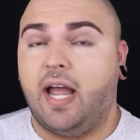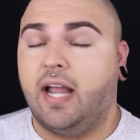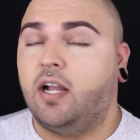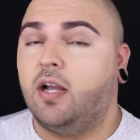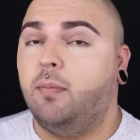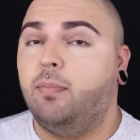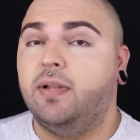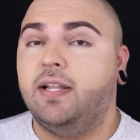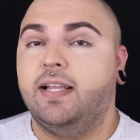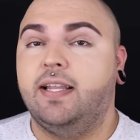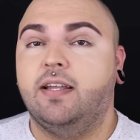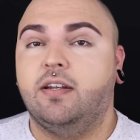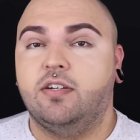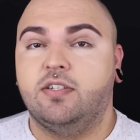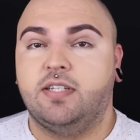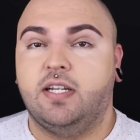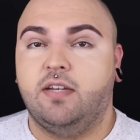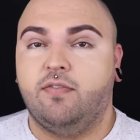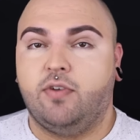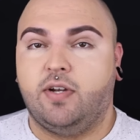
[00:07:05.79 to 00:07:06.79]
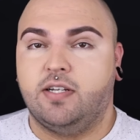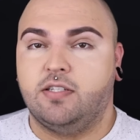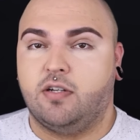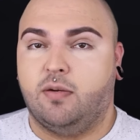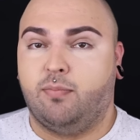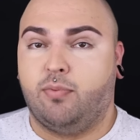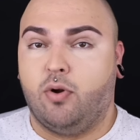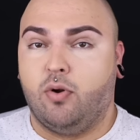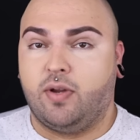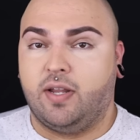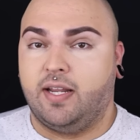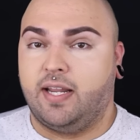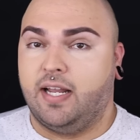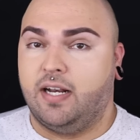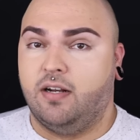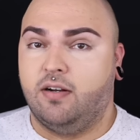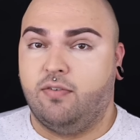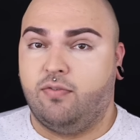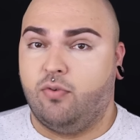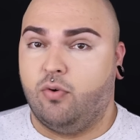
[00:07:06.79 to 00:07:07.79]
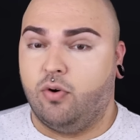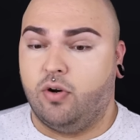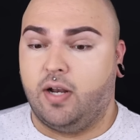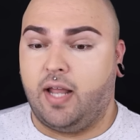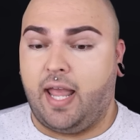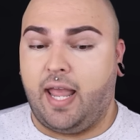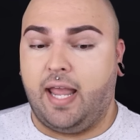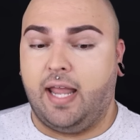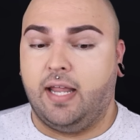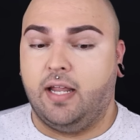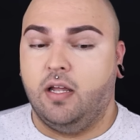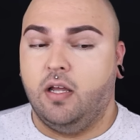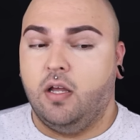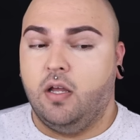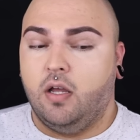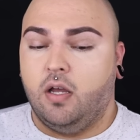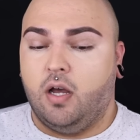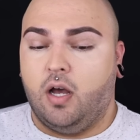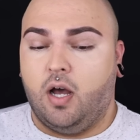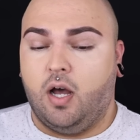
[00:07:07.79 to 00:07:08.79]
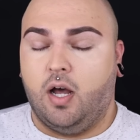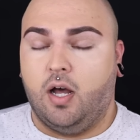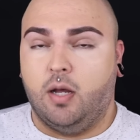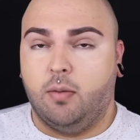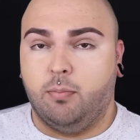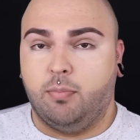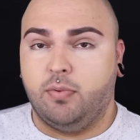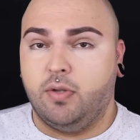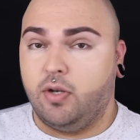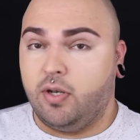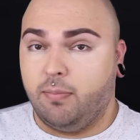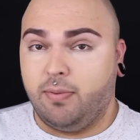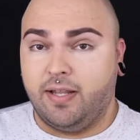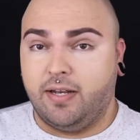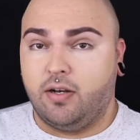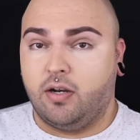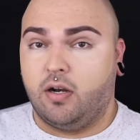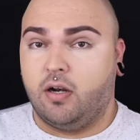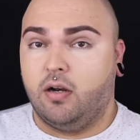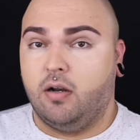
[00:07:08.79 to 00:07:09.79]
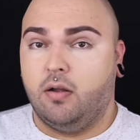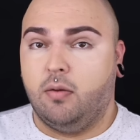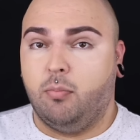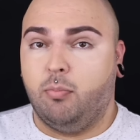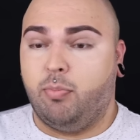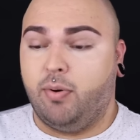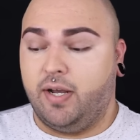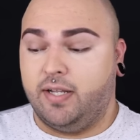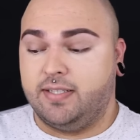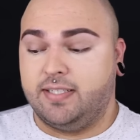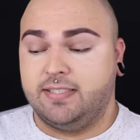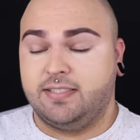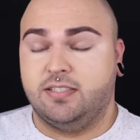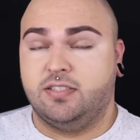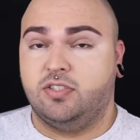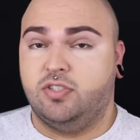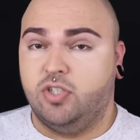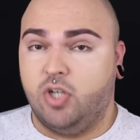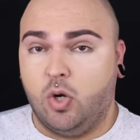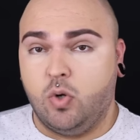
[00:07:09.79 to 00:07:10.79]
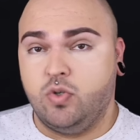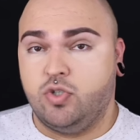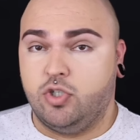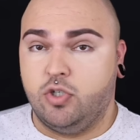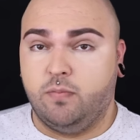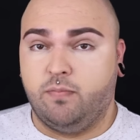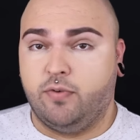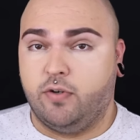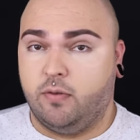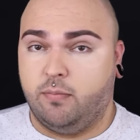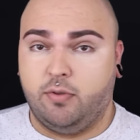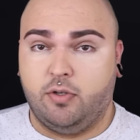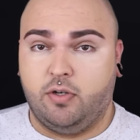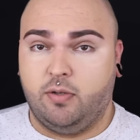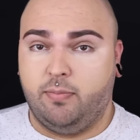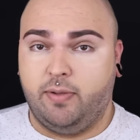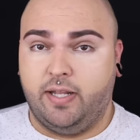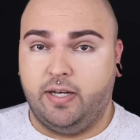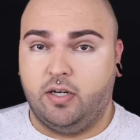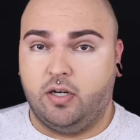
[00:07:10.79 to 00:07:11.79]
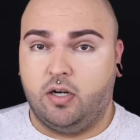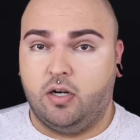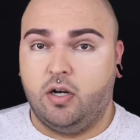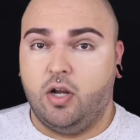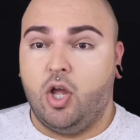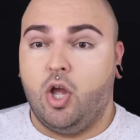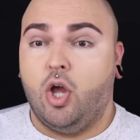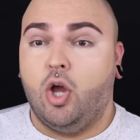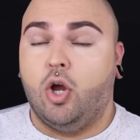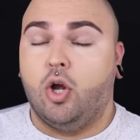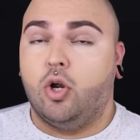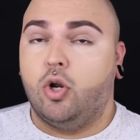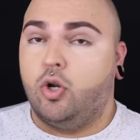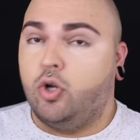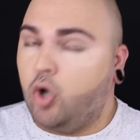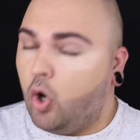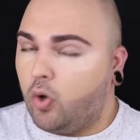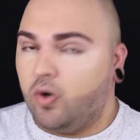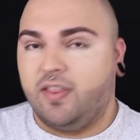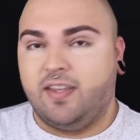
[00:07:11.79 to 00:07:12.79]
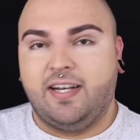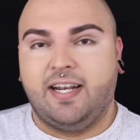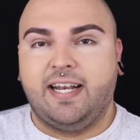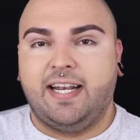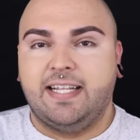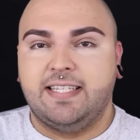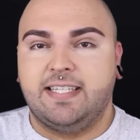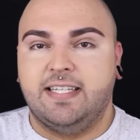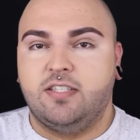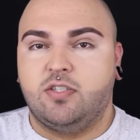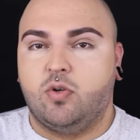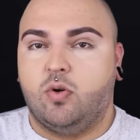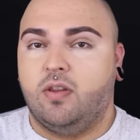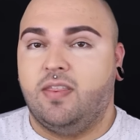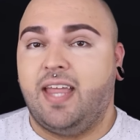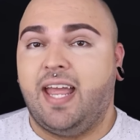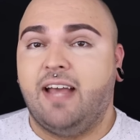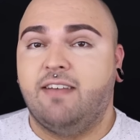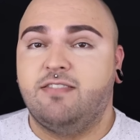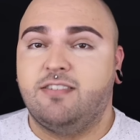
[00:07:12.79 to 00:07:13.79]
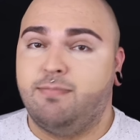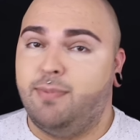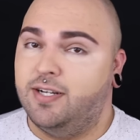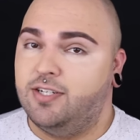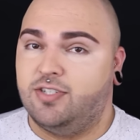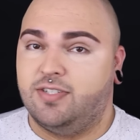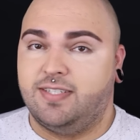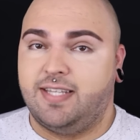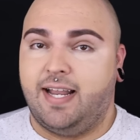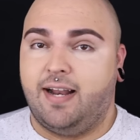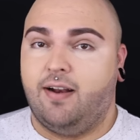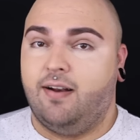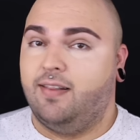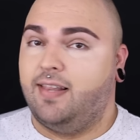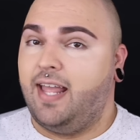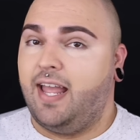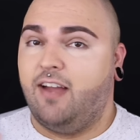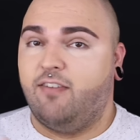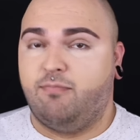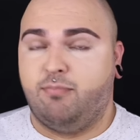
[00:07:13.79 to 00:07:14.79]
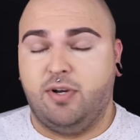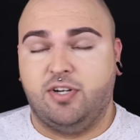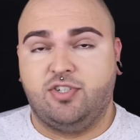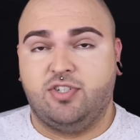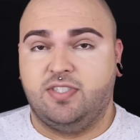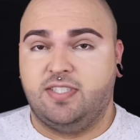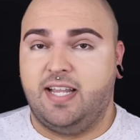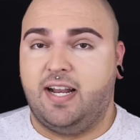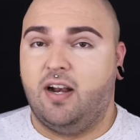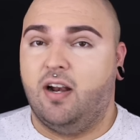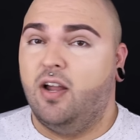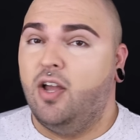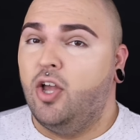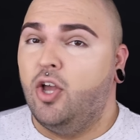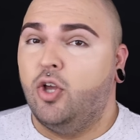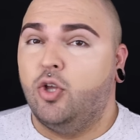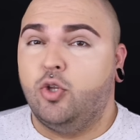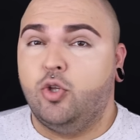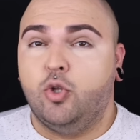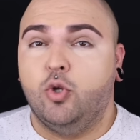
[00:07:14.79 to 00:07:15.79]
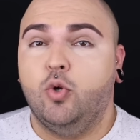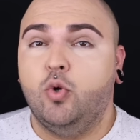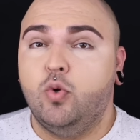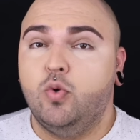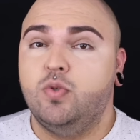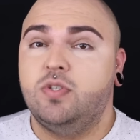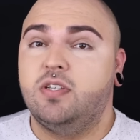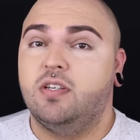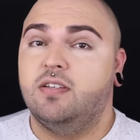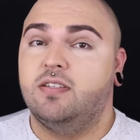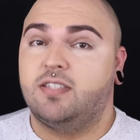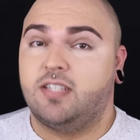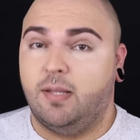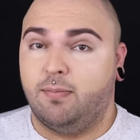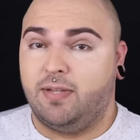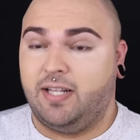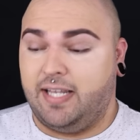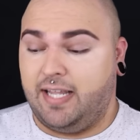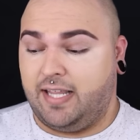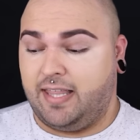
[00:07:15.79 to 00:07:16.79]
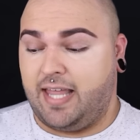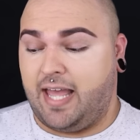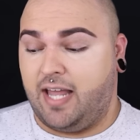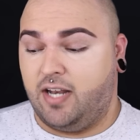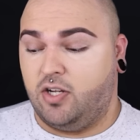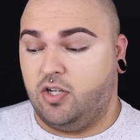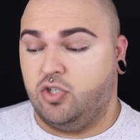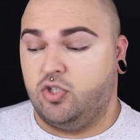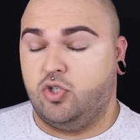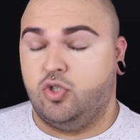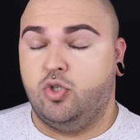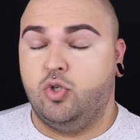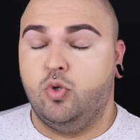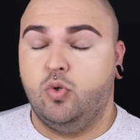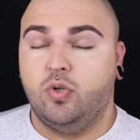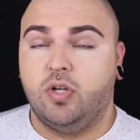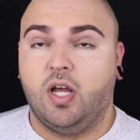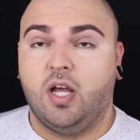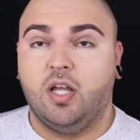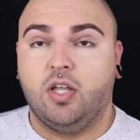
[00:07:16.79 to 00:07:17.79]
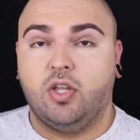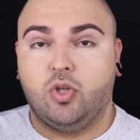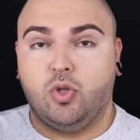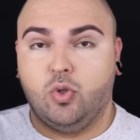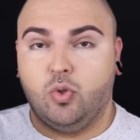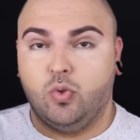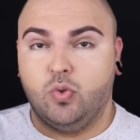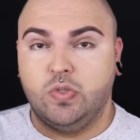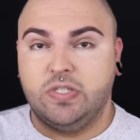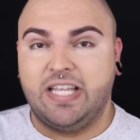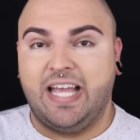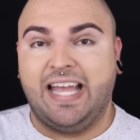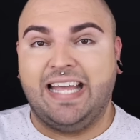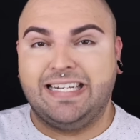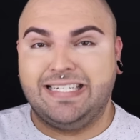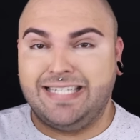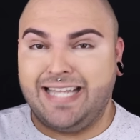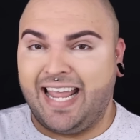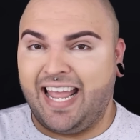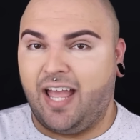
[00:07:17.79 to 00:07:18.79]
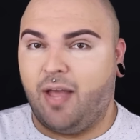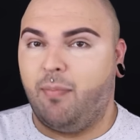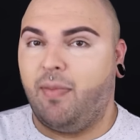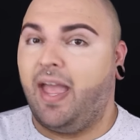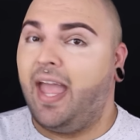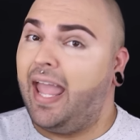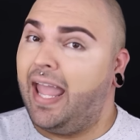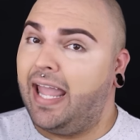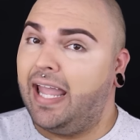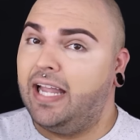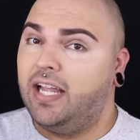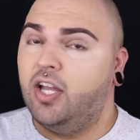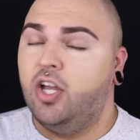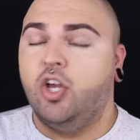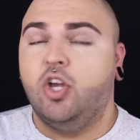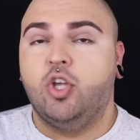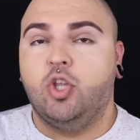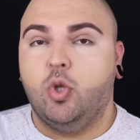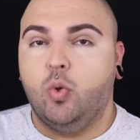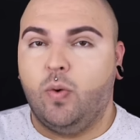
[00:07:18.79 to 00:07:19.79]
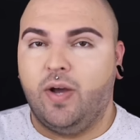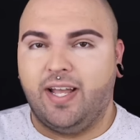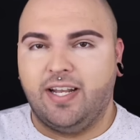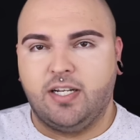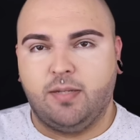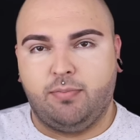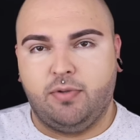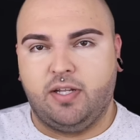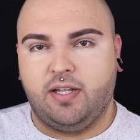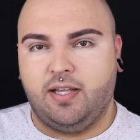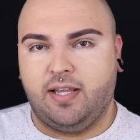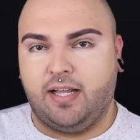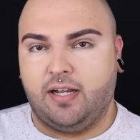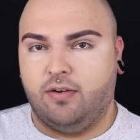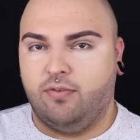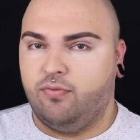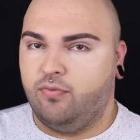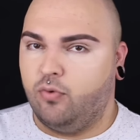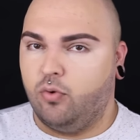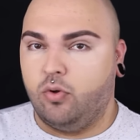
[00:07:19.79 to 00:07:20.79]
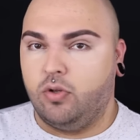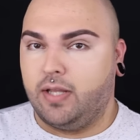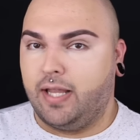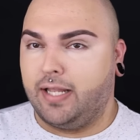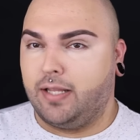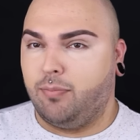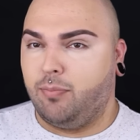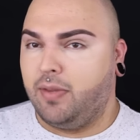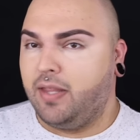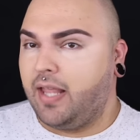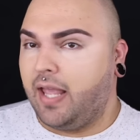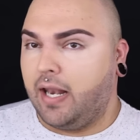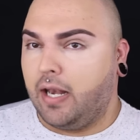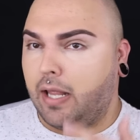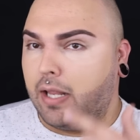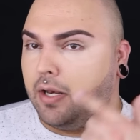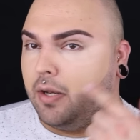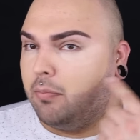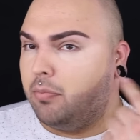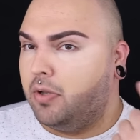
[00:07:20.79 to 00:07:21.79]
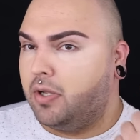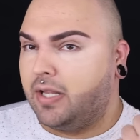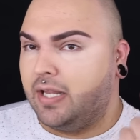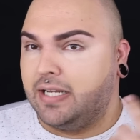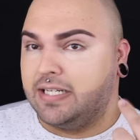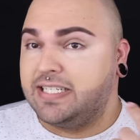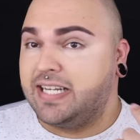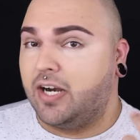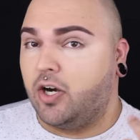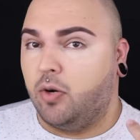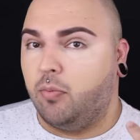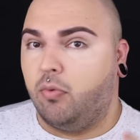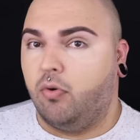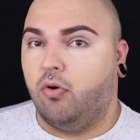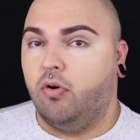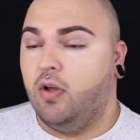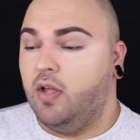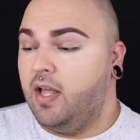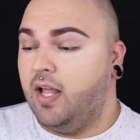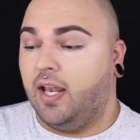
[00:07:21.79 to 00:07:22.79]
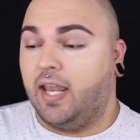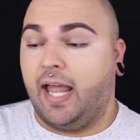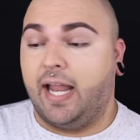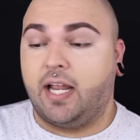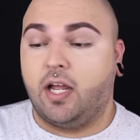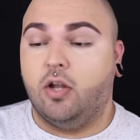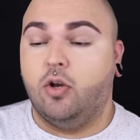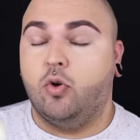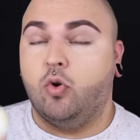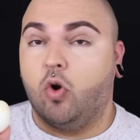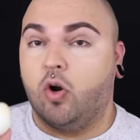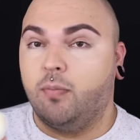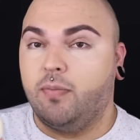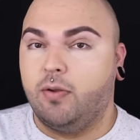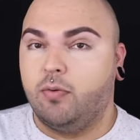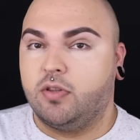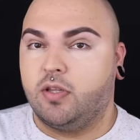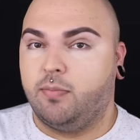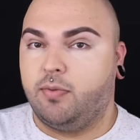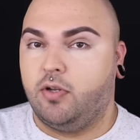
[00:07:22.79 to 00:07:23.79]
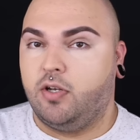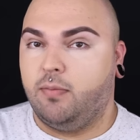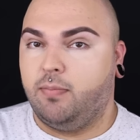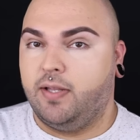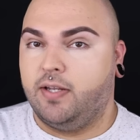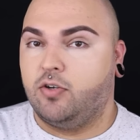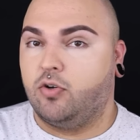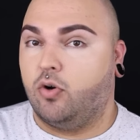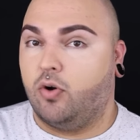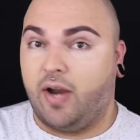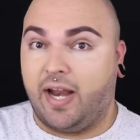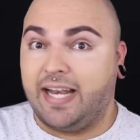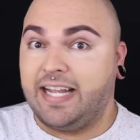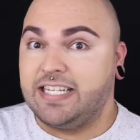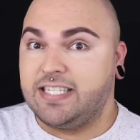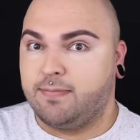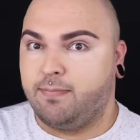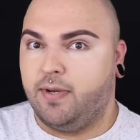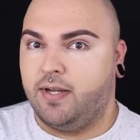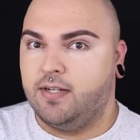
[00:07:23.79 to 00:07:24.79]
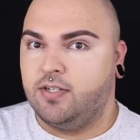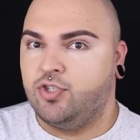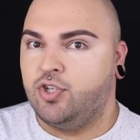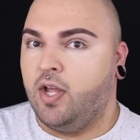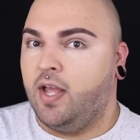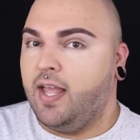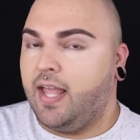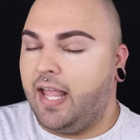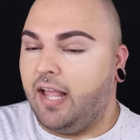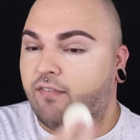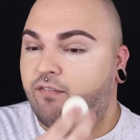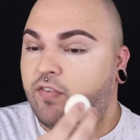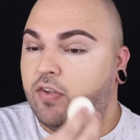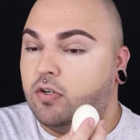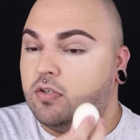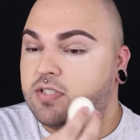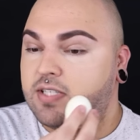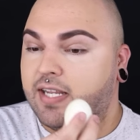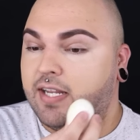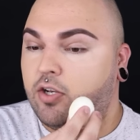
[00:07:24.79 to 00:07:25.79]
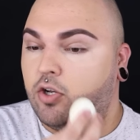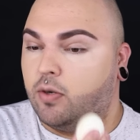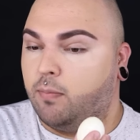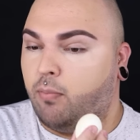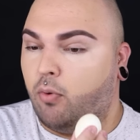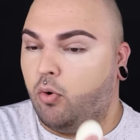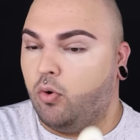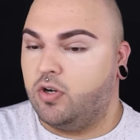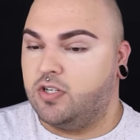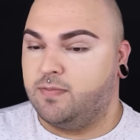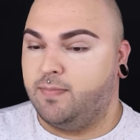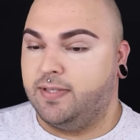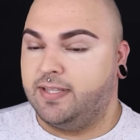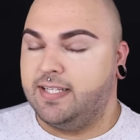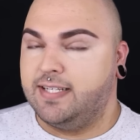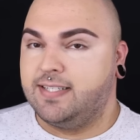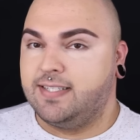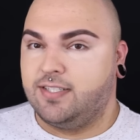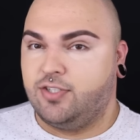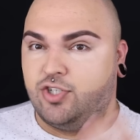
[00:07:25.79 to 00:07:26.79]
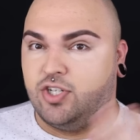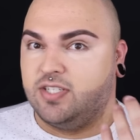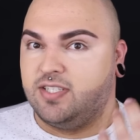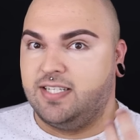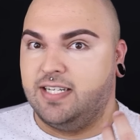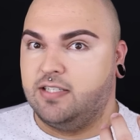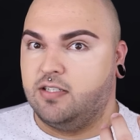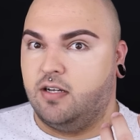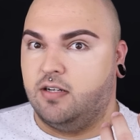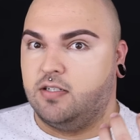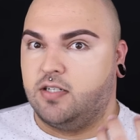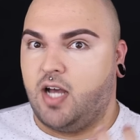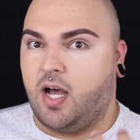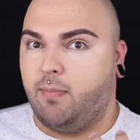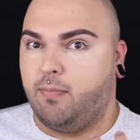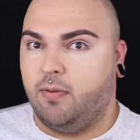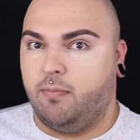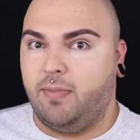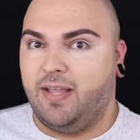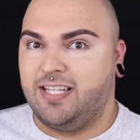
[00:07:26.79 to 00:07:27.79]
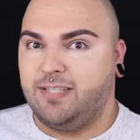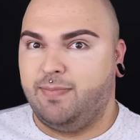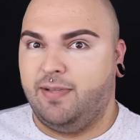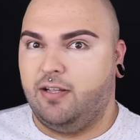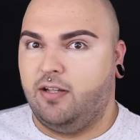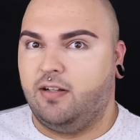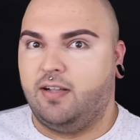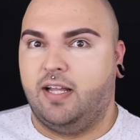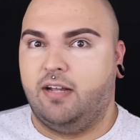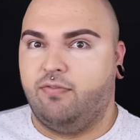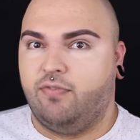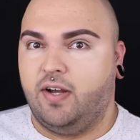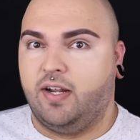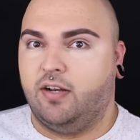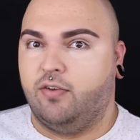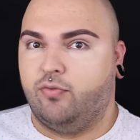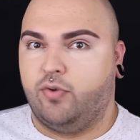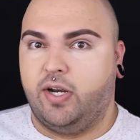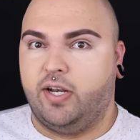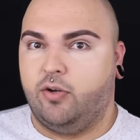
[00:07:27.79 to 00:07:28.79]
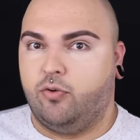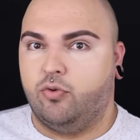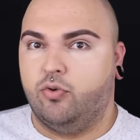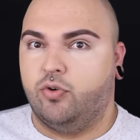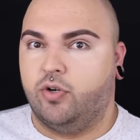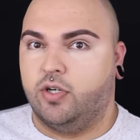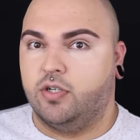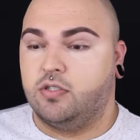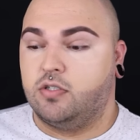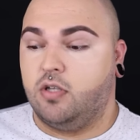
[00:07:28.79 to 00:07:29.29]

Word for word: I completely understand if you guys are broke and cannot afford a um, beauty blender, but this is no dupe for a beauty blender. Go to the 99 cent store. They have sponges there. They have brushes there. Use something like that. Do not use a damn egg. You will end up looking like a fool like me and end up looking terrible. Like normally with a beauty blender or any sponge, it fills in your pores, but this just sits on top and makes me look like fucking Freddy Krueger.